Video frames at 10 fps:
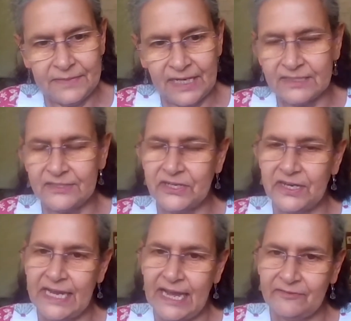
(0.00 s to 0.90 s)
doesn't
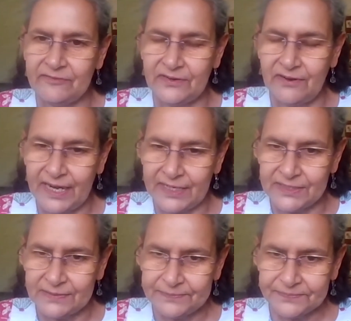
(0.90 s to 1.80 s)
really have the
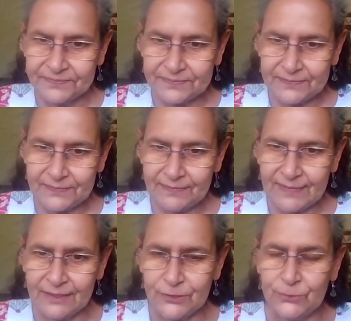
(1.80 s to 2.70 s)
right
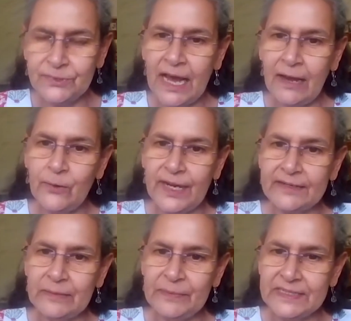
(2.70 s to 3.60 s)
to now
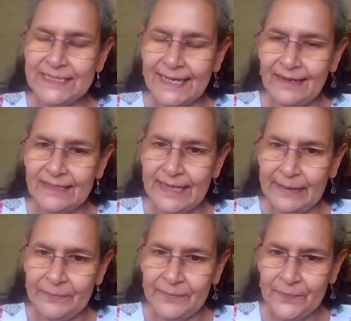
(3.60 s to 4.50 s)
get up and tell
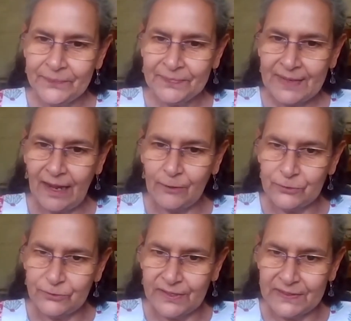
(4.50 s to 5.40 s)
them how
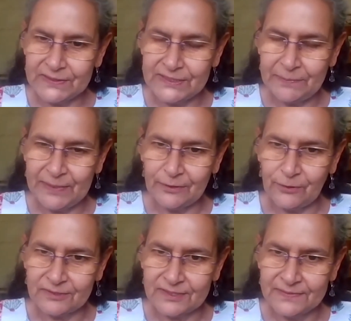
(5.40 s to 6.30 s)
to rear sheep and
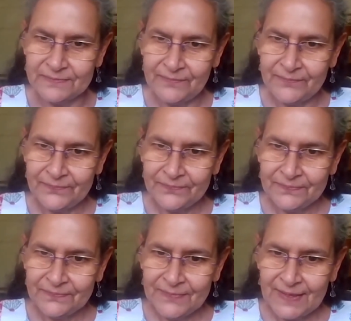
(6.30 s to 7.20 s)
goats.
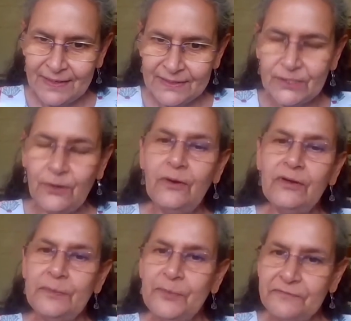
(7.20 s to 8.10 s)

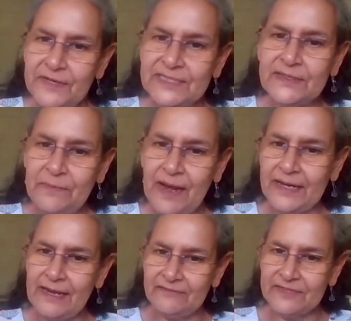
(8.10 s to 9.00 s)
So the professor
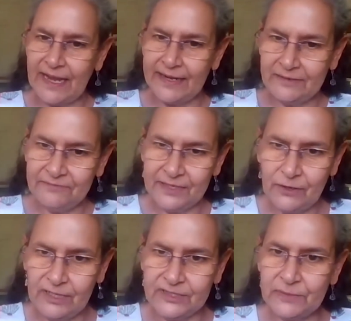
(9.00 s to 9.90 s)
might have scientific
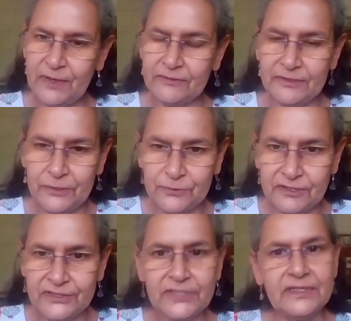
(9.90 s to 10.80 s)
knowledge about the
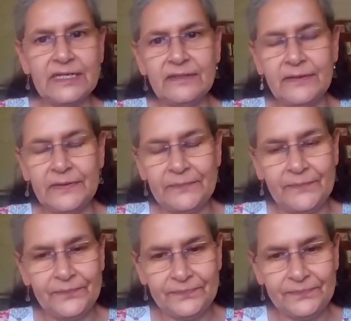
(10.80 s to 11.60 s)
nutrition and the